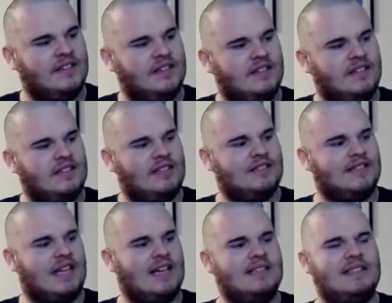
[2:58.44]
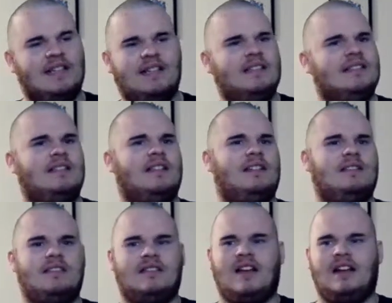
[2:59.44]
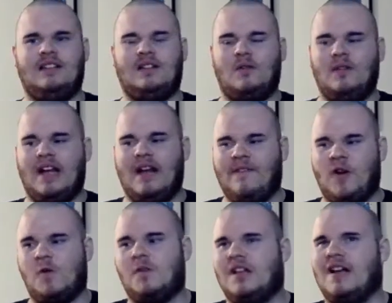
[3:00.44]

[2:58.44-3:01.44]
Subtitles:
Because as is, I don't have a whole lot to